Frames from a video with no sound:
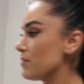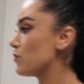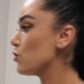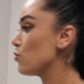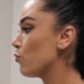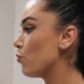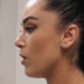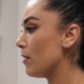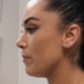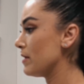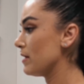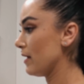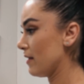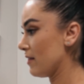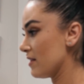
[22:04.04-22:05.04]
if you want
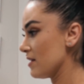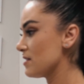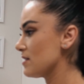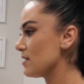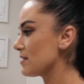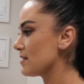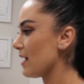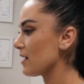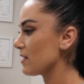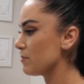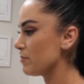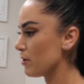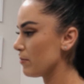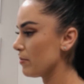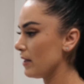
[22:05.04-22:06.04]
me like this exact
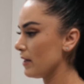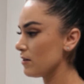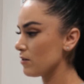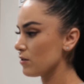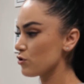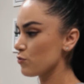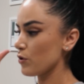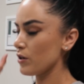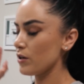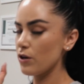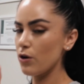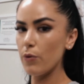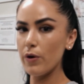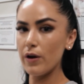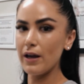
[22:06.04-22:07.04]
meal plan, because we're going to
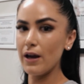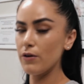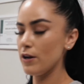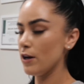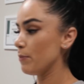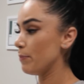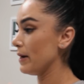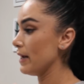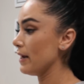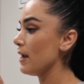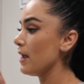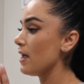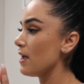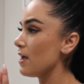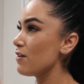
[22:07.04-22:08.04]
go work out now, but
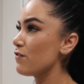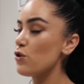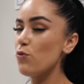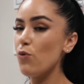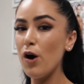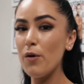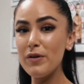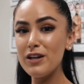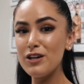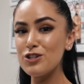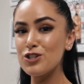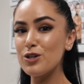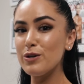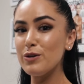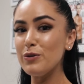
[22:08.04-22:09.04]
if you want me to
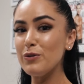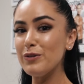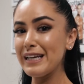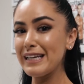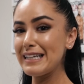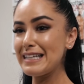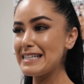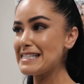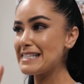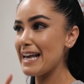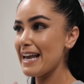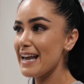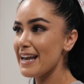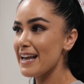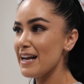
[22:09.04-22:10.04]
do like a
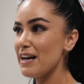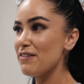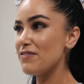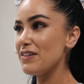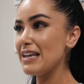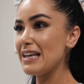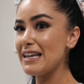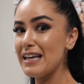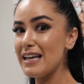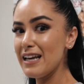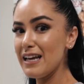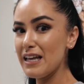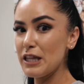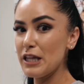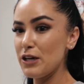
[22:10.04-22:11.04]
day of
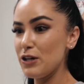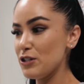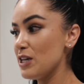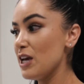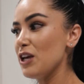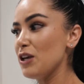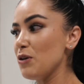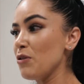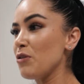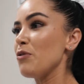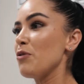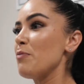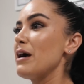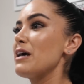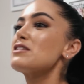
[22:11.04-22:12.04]
eating, and then I'll take you
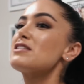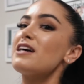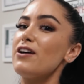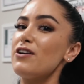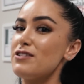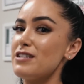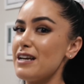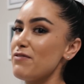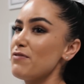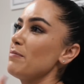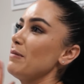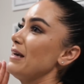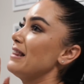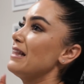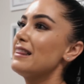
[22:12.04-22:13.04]
through my entire day from
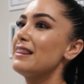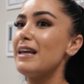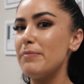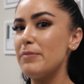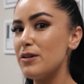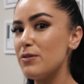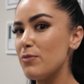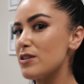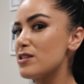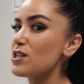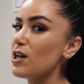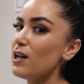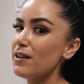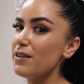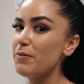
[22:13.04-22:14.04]
like the lemon with
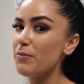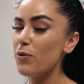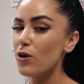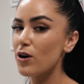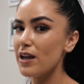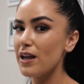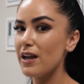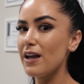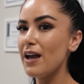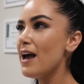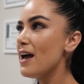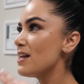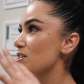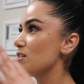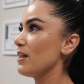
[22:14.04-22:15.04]
salt in the morning
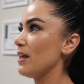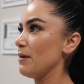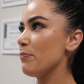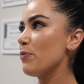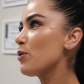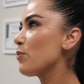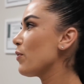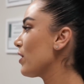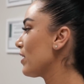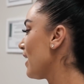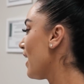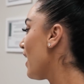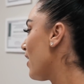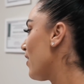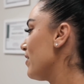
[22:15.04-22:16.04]
to like
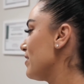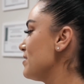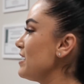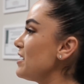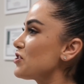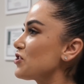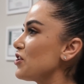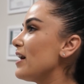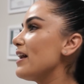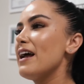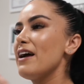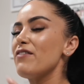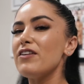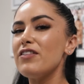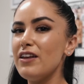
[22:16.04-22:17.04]
pre-workout and intra and
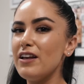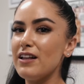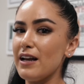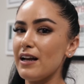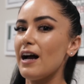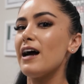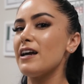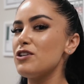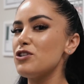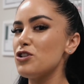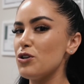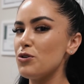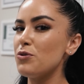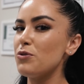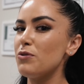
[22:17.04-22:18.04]
everything, like I could
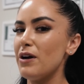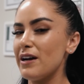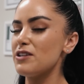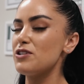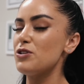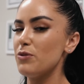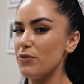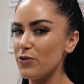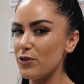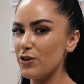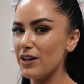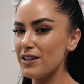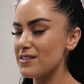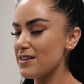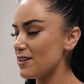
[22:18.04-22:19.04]
do it for you
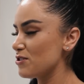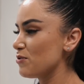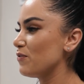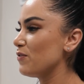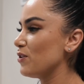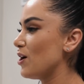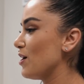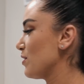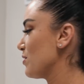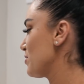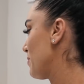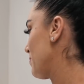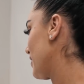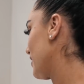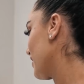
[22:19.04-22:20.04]
guys. I could do a vlog or
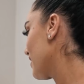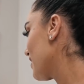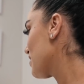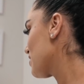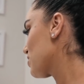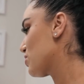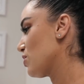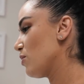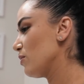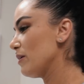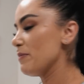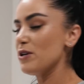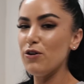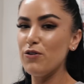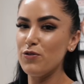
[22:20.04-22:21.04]
something. So let
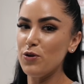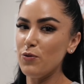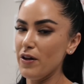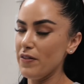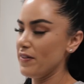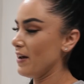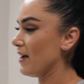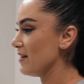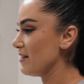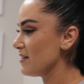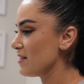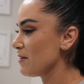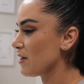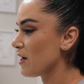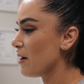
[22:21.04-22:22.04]
me know if you want
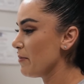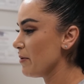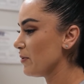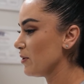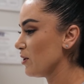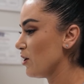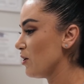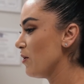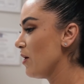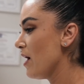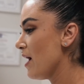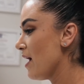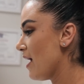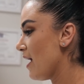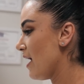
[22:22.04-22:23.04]
that. Comment below.
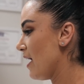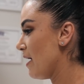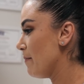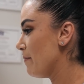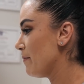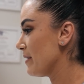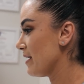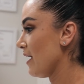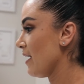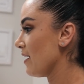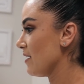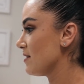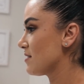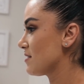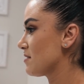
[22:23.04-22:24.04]
But yeah,
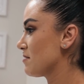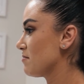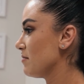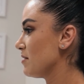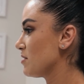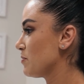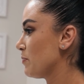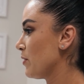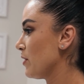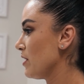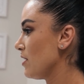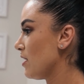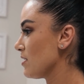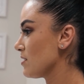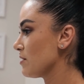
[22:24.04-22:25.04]
it's
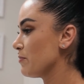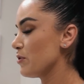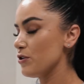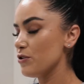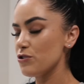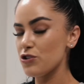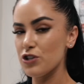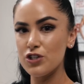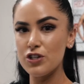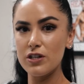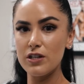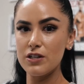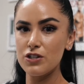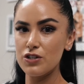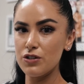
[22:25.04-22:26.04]
pretty awesome what nutrition
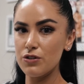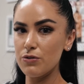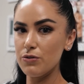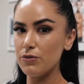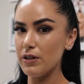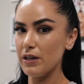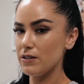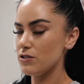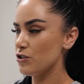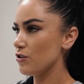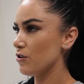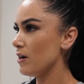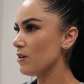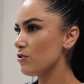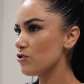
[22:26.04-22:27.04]
can do, like to
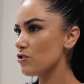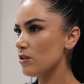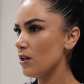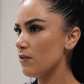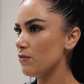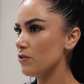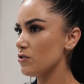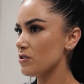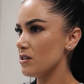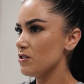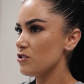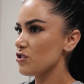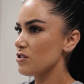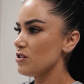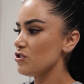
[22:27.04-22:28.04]
your energy levels
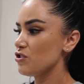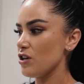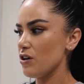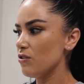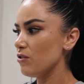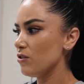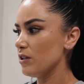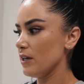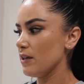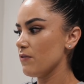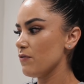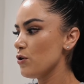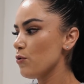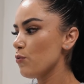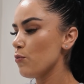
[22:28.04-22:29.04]
and just in general. Like
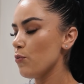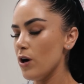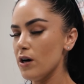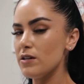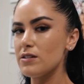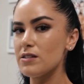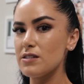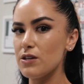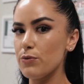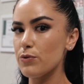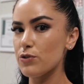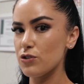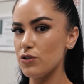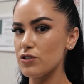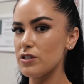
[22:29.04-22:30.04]
if you want to see
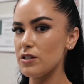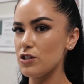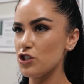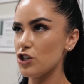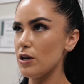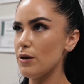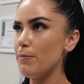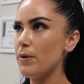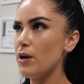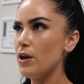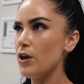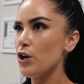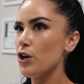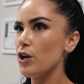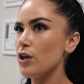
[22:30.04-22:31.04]
results in the gym,
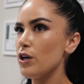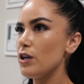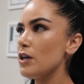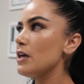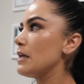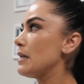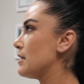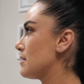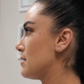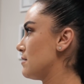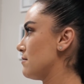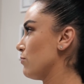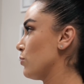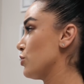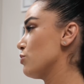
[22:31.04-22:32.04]
it
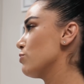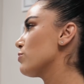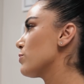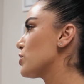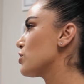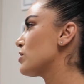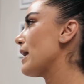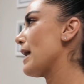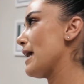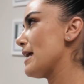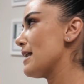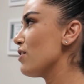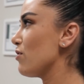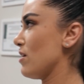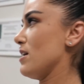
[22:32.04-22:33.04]
is, would you say
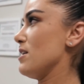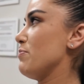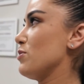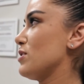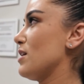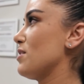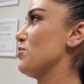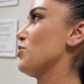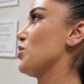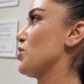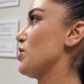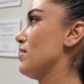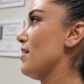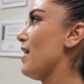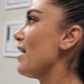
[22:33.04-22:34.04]
80 or 90%
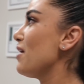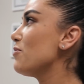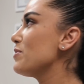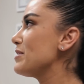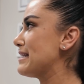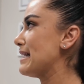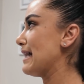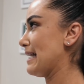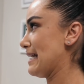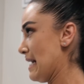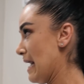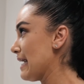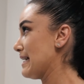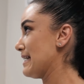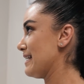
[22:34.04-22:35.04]
nutrition? I always say like
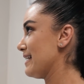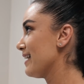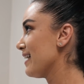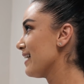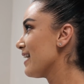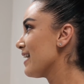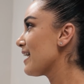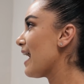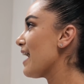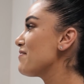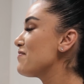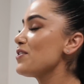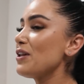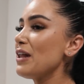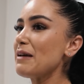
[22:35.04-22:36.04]
90. I
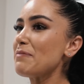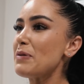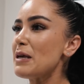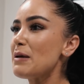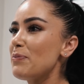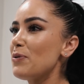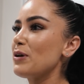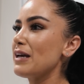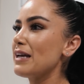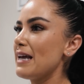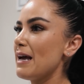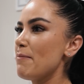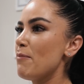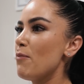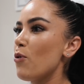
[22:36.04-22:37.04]
feel like people could
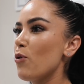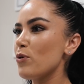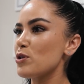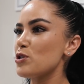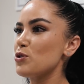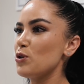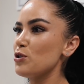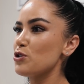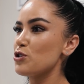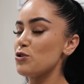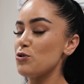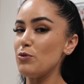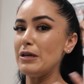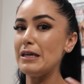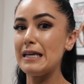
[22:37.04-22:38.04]
get more results
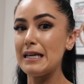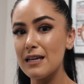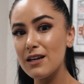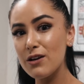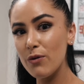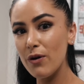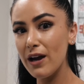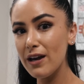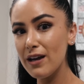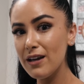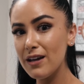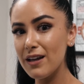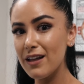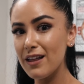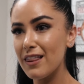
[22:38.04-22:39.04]
through eating
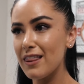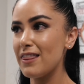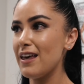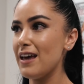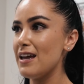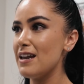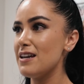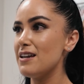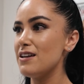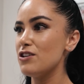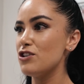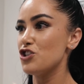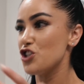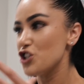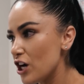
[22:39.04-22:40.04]
right
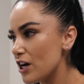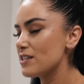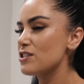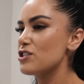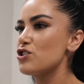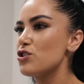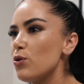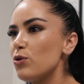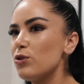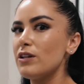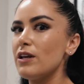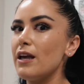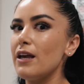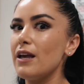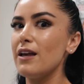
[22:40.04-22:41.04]
than just
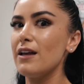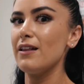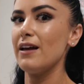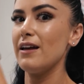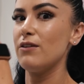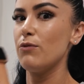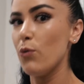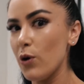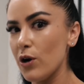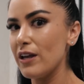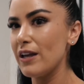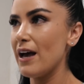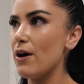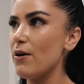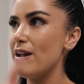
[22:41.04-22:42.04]
solely like
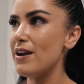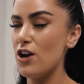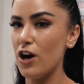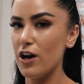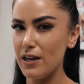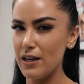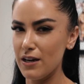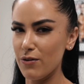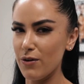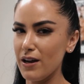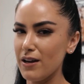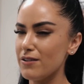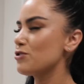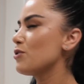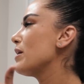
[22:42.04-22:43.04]
working out and not eating
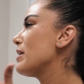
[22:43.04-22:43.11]
right. So